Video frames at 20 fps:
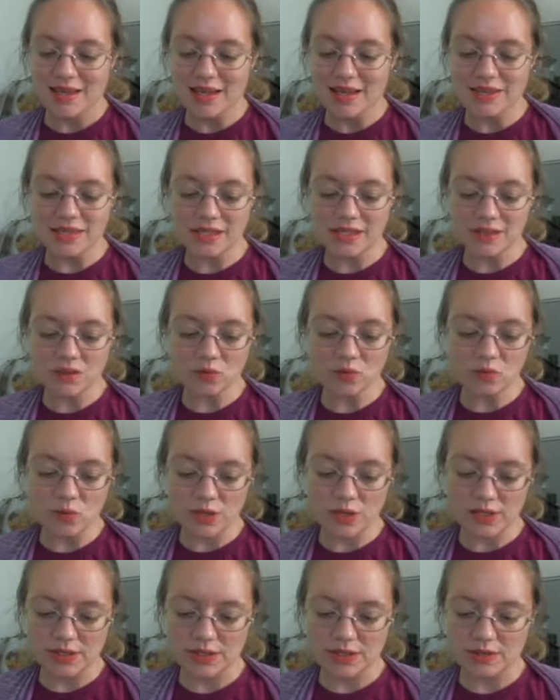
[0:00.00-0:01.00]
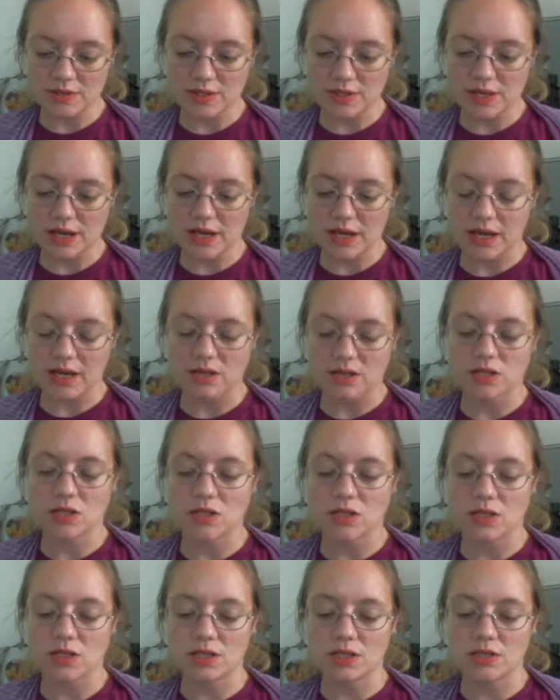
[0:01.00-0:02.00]
I think the rest of it I
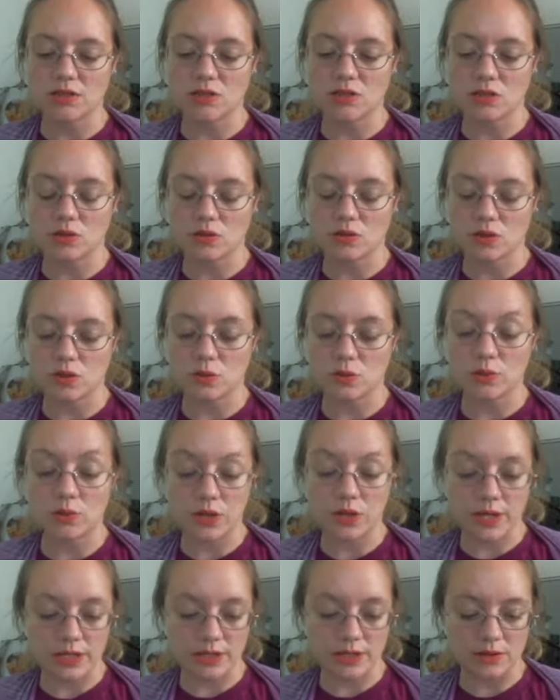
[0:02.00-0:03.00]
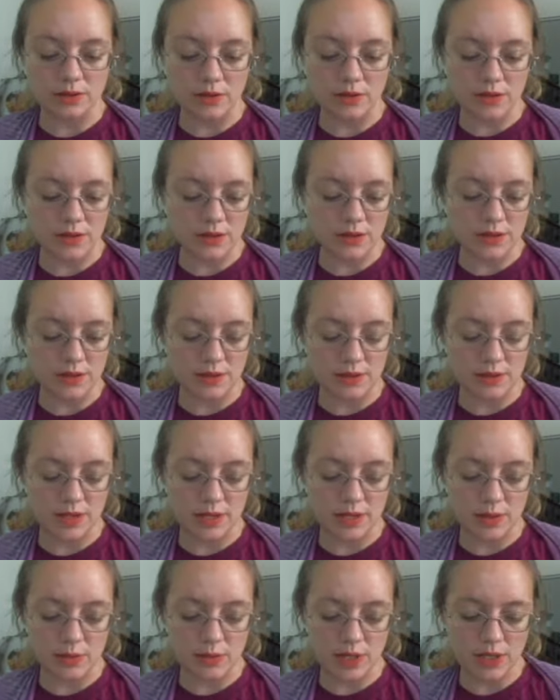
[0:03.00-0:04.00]
actually showed you prior to this in the
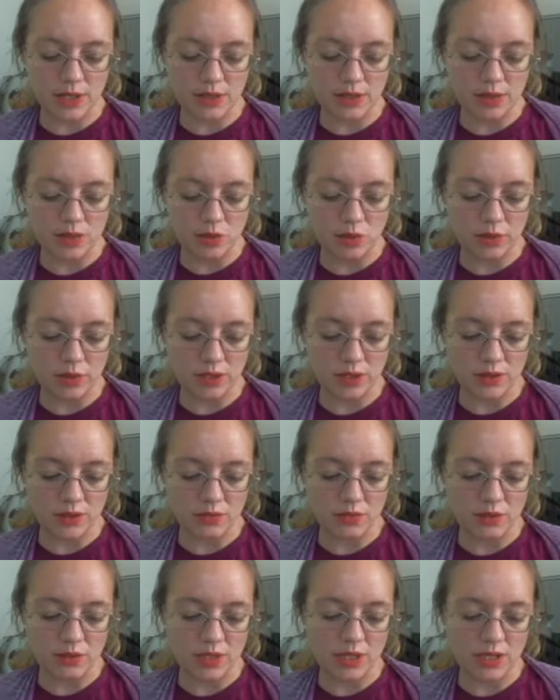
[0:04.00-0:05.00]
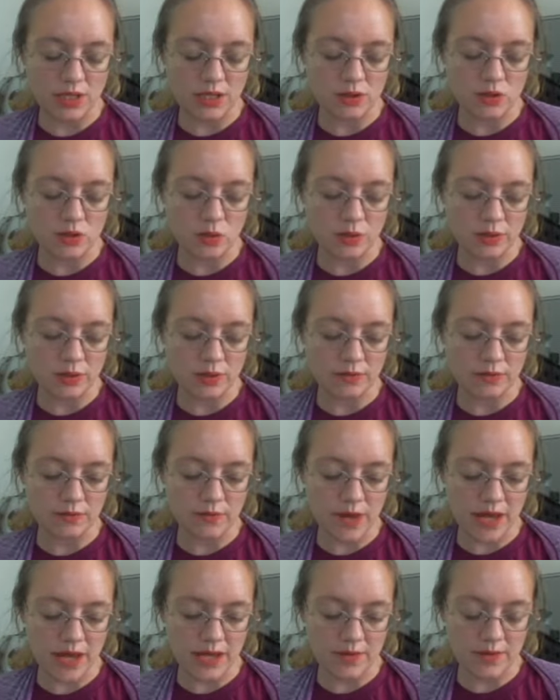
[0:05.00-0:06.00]
campaign's 23 and
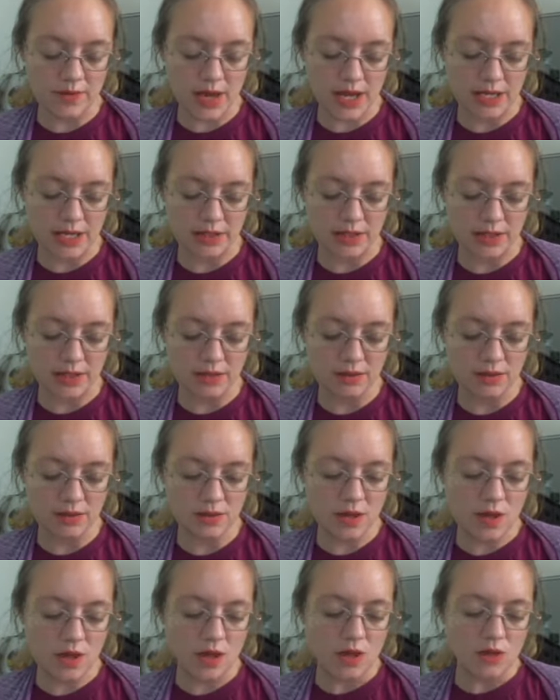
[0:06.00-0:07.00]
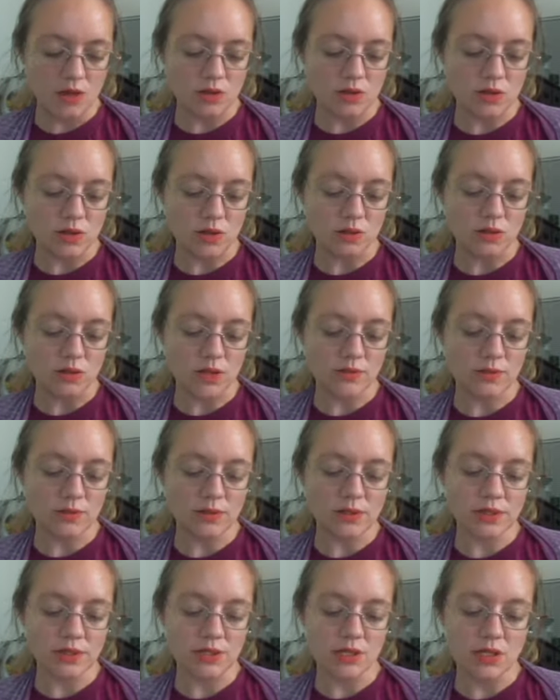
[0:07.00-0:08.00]
25 highlights. So
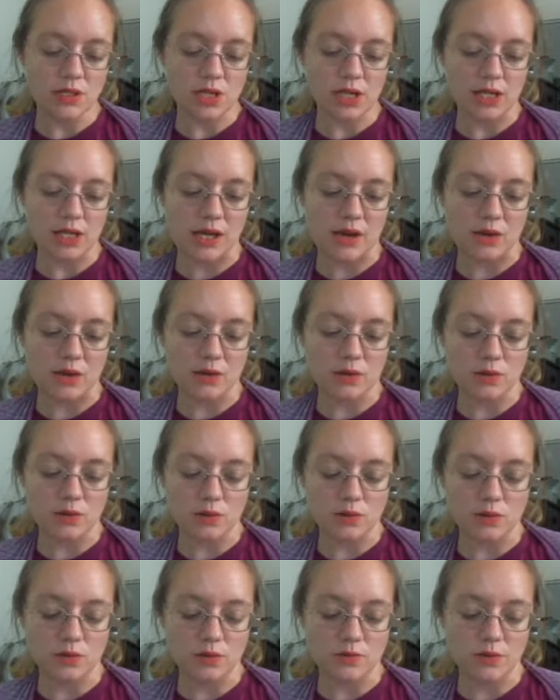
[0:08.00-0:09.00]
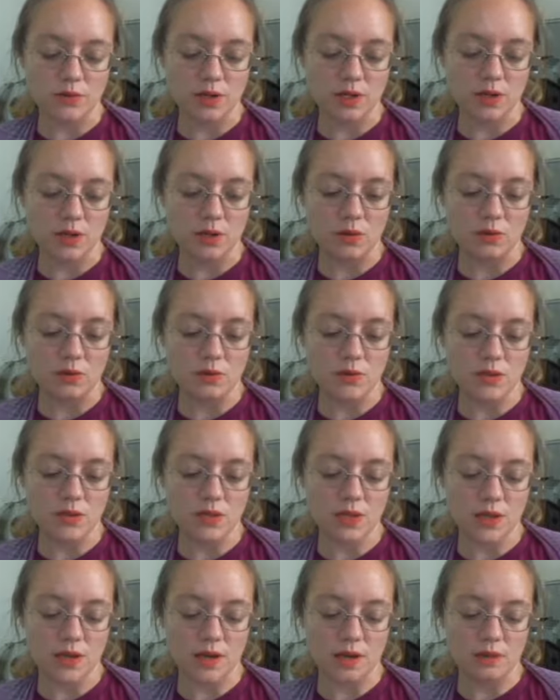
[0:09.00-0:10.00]
definitely check out those
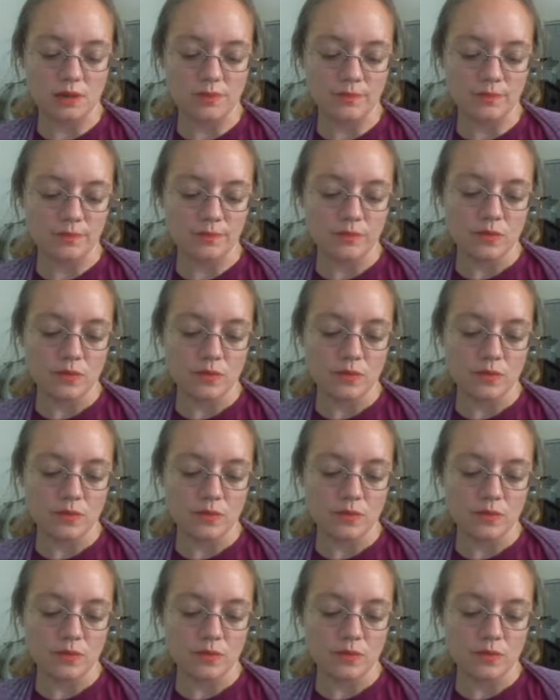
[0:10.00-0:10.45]
videos. Um,